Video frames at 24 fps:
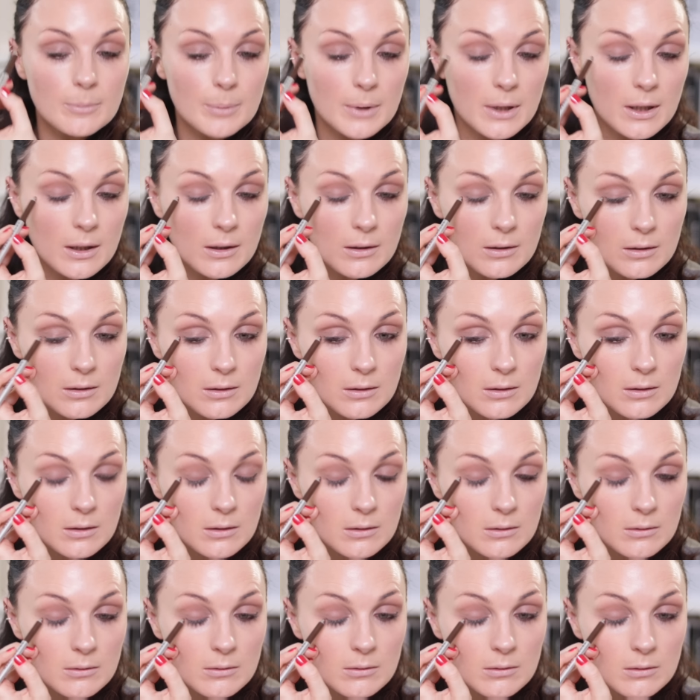bit
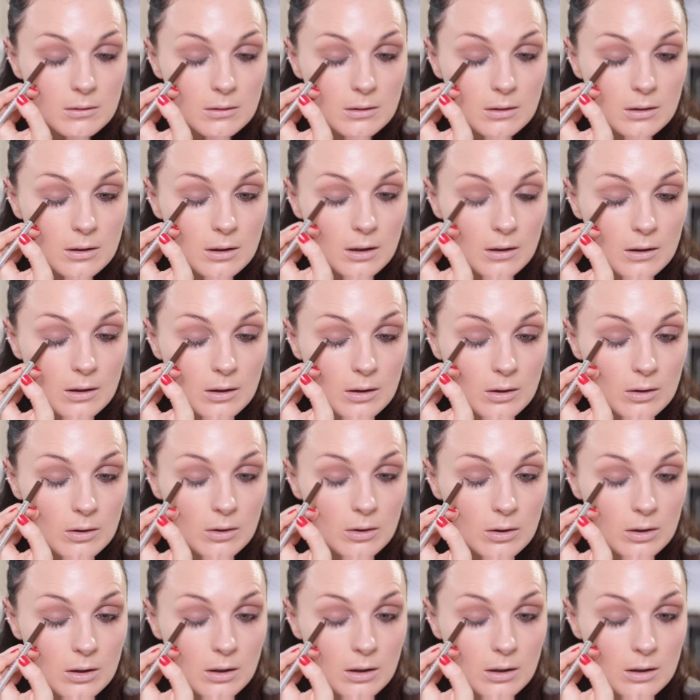at the
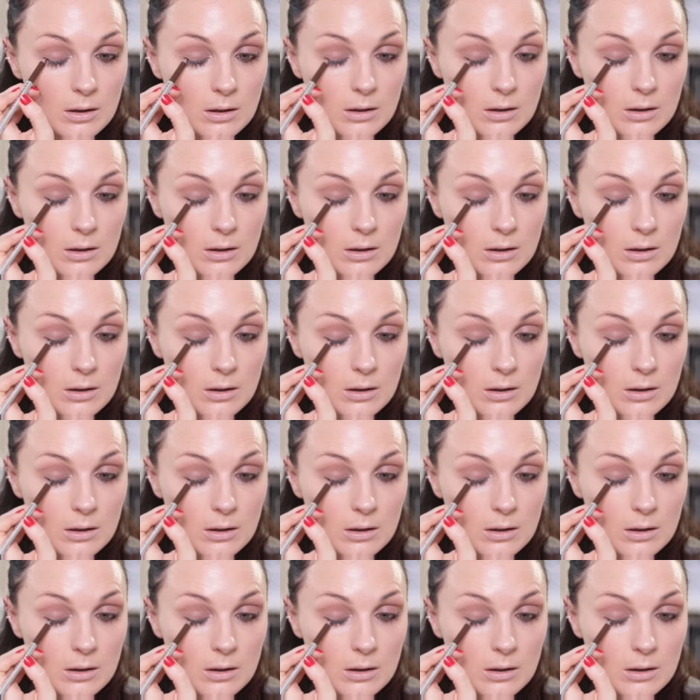corner